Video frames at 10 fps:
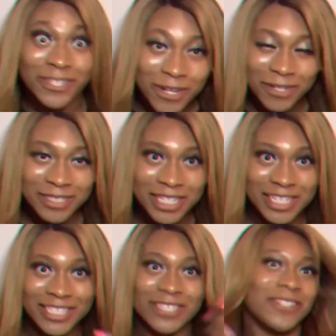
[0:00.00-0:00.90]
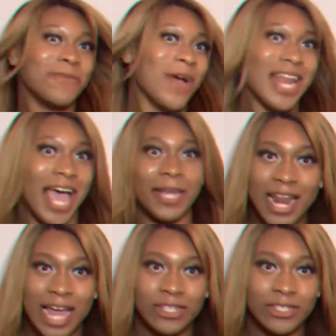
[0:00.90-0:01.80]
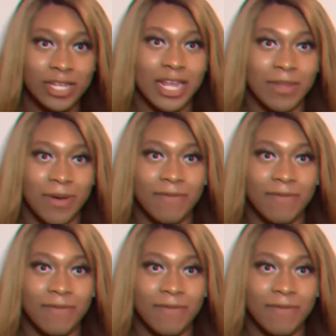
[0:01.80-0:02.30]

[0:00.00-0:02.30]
what I'm saying? So why not? And I just took another puff. I